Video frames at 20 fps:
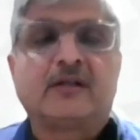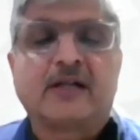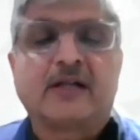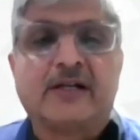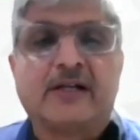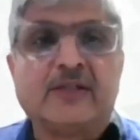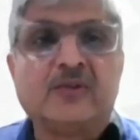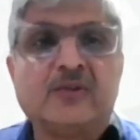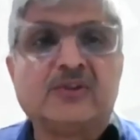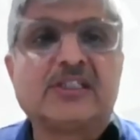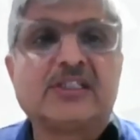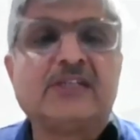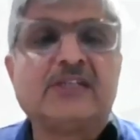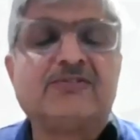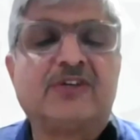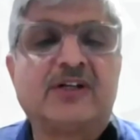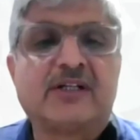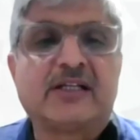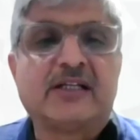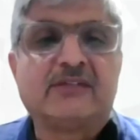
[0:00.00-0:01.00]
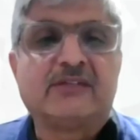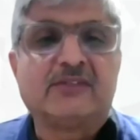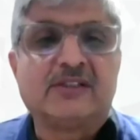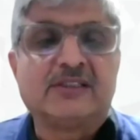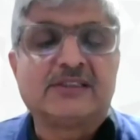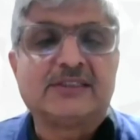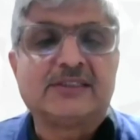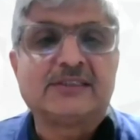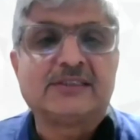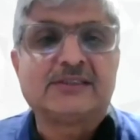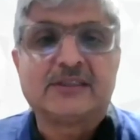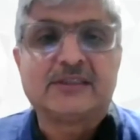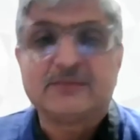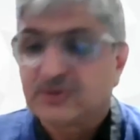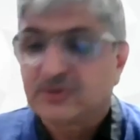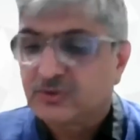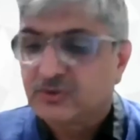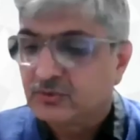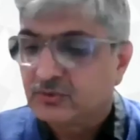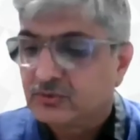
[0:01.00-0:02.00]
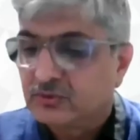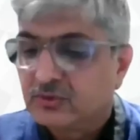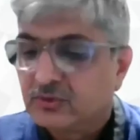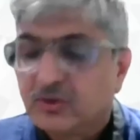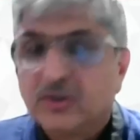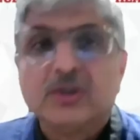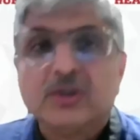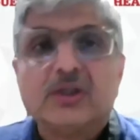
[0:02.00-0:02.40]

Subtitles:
continuously working with the systems to